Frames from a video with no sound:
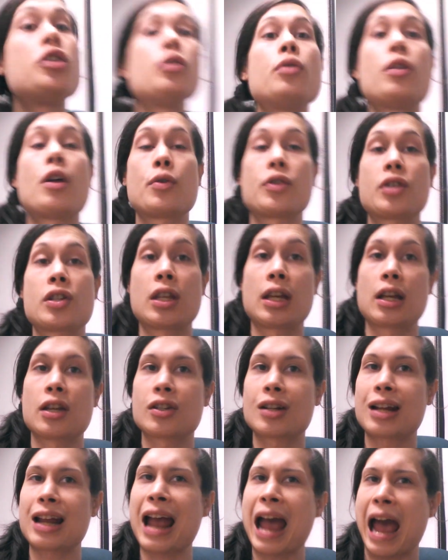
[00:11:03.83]
do those
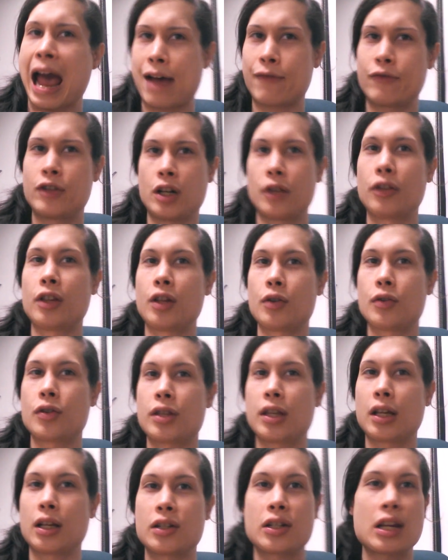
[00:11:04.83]
things, and I have done those
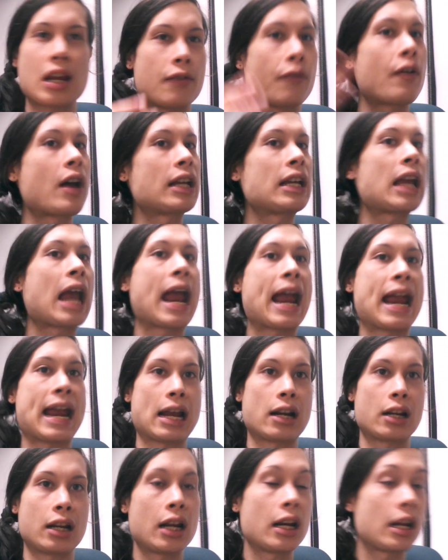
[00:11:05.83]
things if I
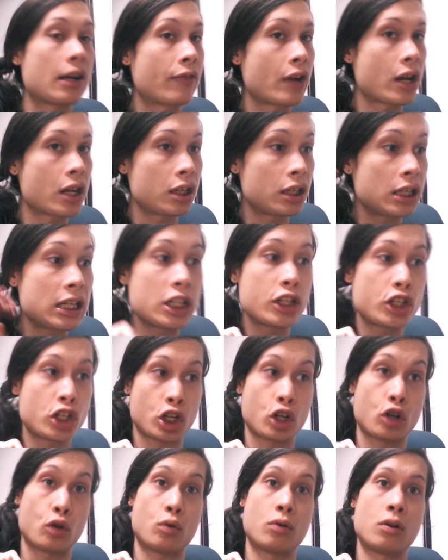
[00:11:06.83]
can and if I need
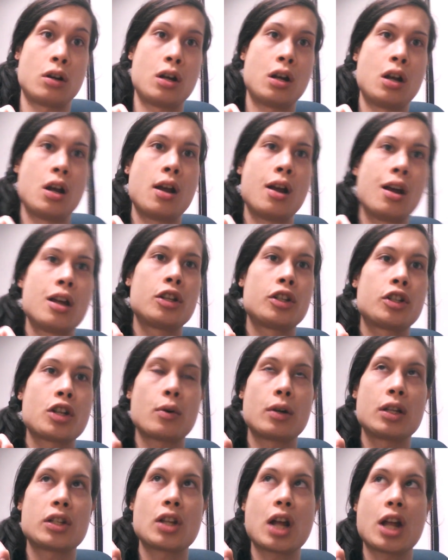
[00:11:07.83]
to.
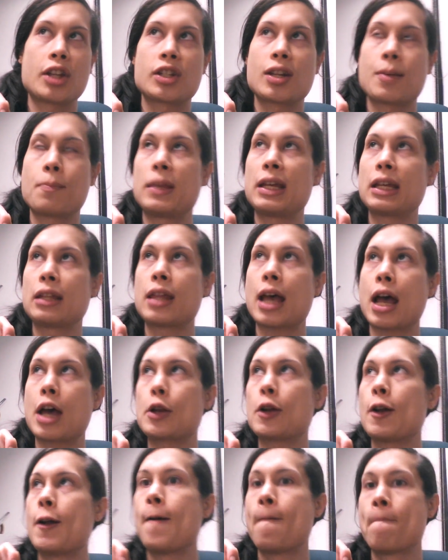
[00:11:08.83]
So it's not something
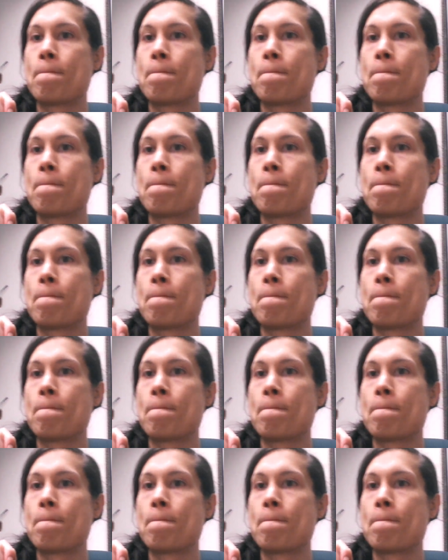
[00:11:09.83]
that,